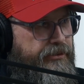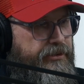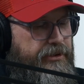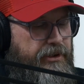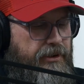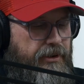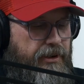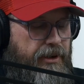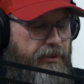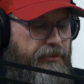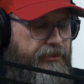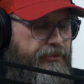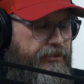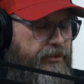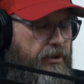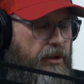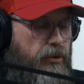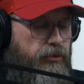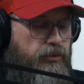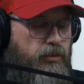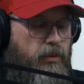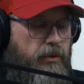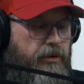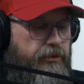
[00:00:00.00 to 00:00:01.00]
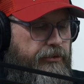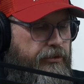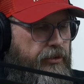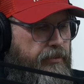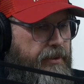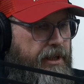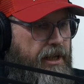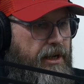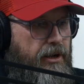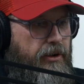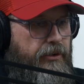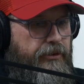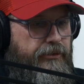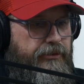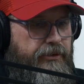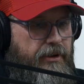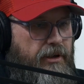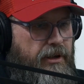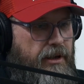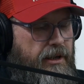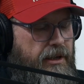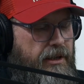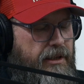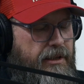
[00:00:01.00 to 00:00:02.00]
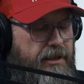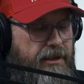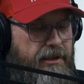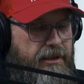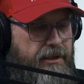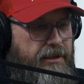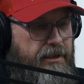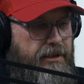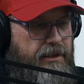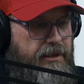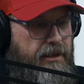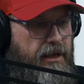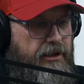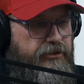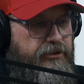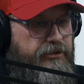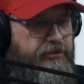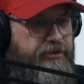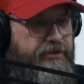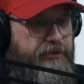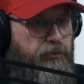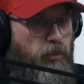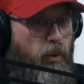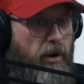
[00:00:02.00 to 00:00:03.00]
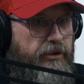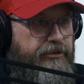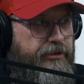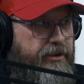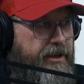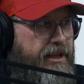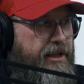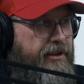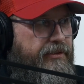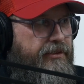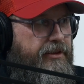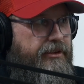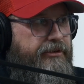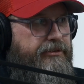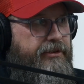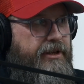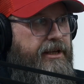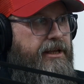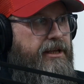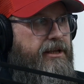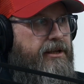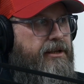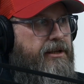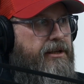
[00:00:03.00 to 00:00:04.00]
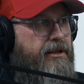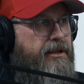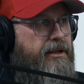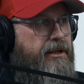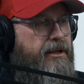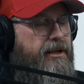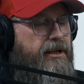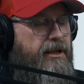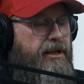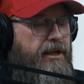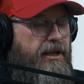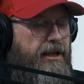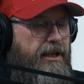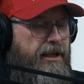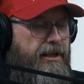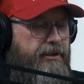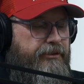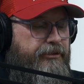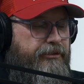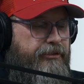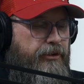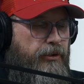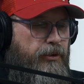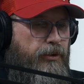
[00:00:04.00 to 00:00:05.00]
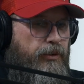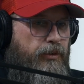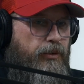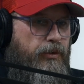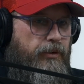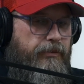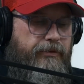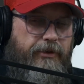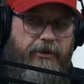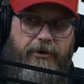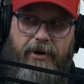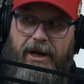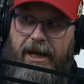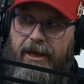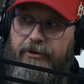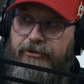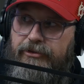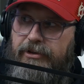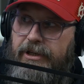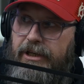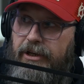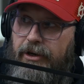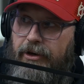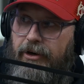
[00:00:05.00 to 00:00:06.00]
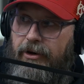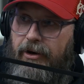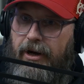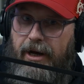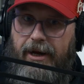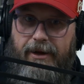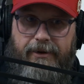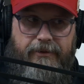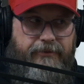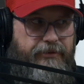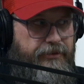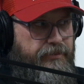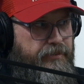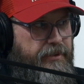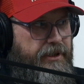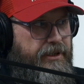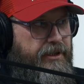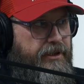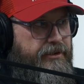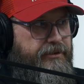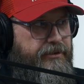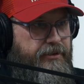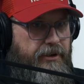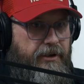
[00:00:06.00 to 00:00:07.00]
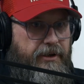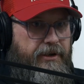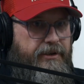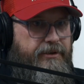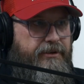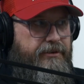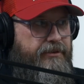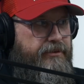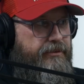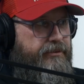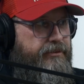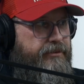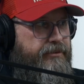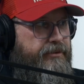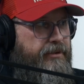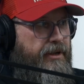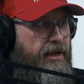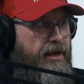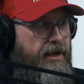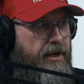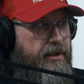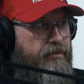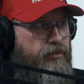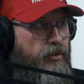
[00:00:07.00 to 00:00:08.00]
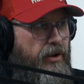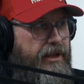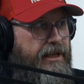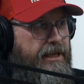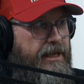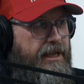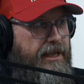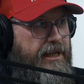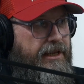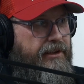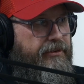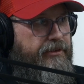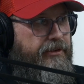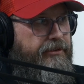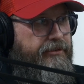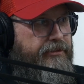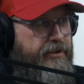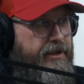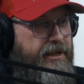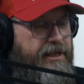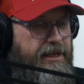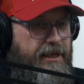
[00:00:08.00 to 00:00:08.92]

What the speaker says: you know, I was working so many hours, I just wasn't in the city. And so over the last year, I've spent a ton of time like in the city,